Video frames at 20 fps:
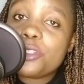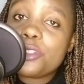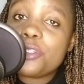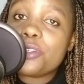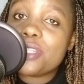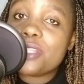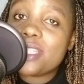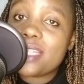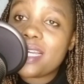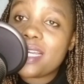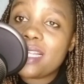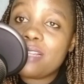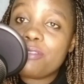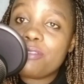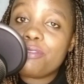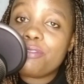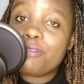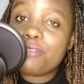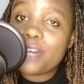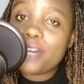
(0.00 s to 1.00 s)
yourself
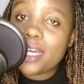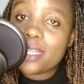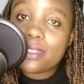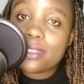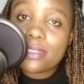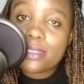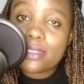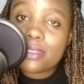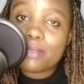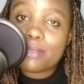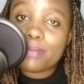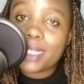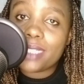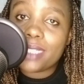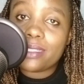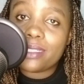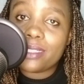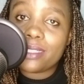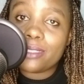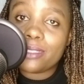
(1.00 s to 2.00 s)
first, my
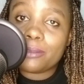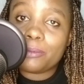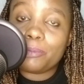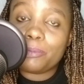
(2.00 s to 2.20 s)
dear.